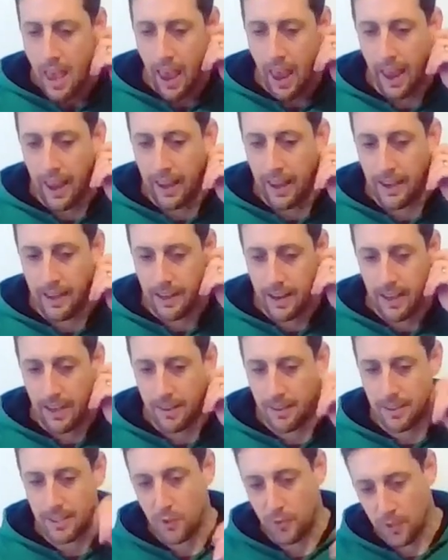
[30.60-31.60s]
And
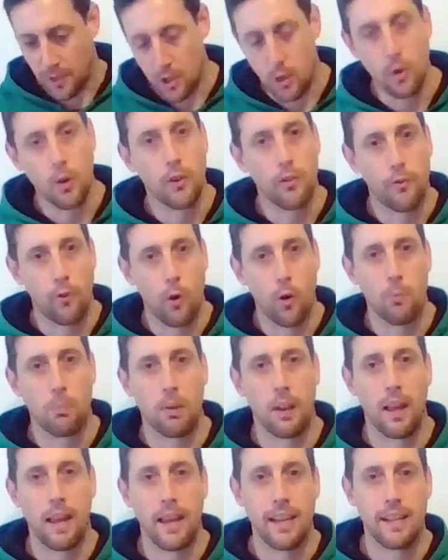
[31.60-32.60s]
it's for 2 to 4
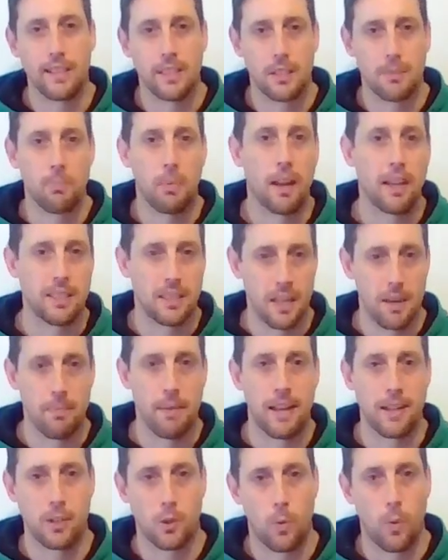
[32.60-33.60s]
players, plays in
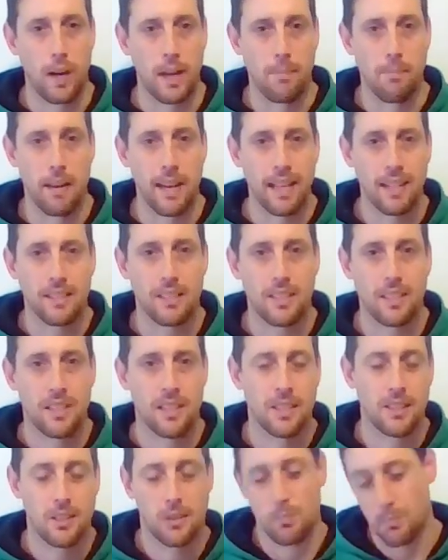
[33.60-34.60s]
about 20 minutes.
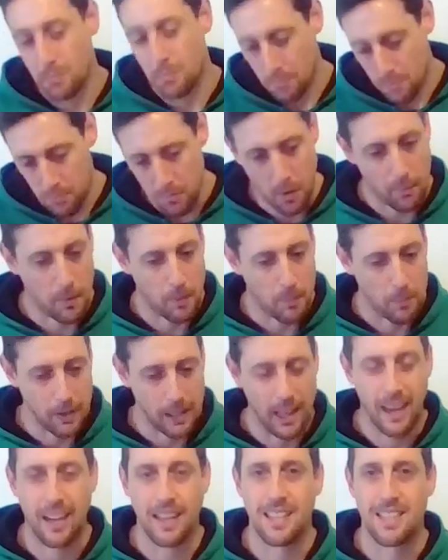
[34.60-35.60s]
It's probably
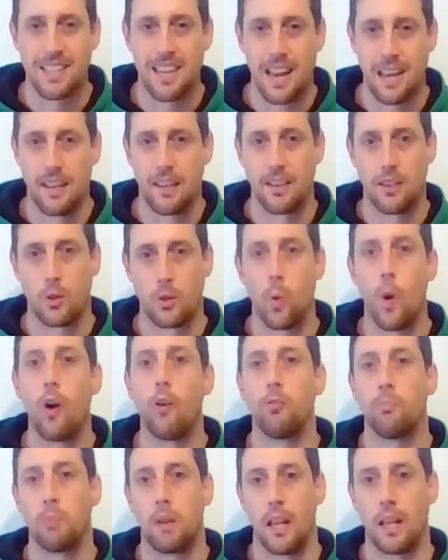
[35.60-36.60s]
like a 10 to
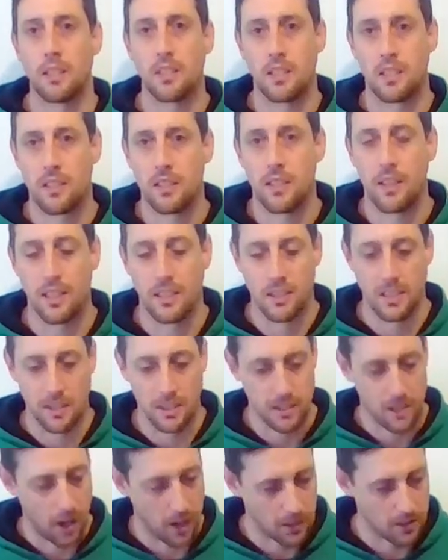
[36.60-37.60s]
12 plus, because
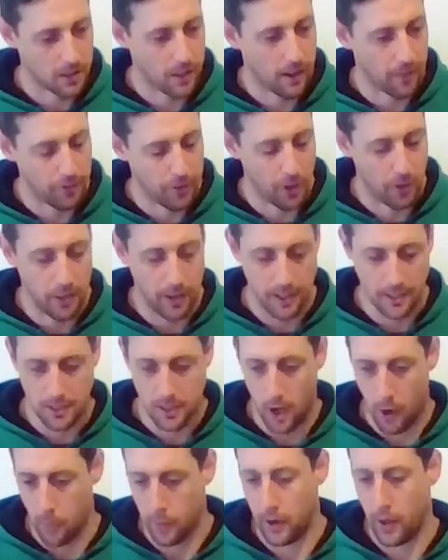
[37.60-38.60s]
it's got a few things
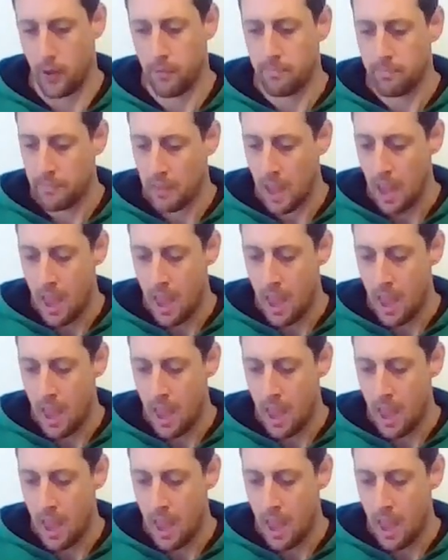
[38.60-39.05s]
going on.